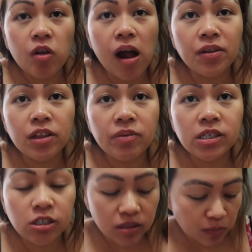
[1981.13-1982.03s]
And the
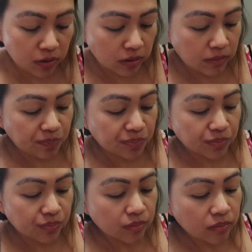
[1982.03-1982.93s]
vegetable,
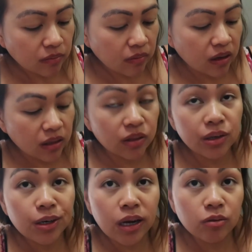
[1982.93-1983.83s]
it
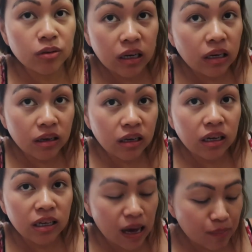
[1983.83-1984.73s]
turned out really,
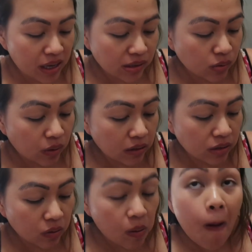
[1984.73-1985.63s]
really yummy as well.
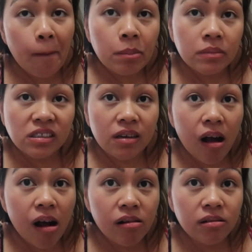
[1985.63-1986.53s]
So,
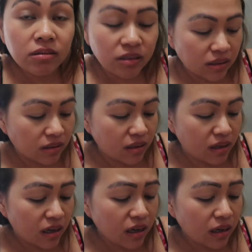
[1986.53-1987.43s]
yeah, let's
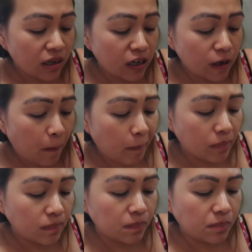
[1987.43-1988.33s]
eat.
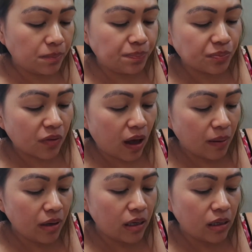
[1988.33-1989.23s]

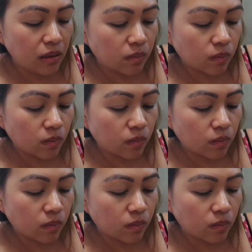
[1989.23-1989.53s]
Yummy.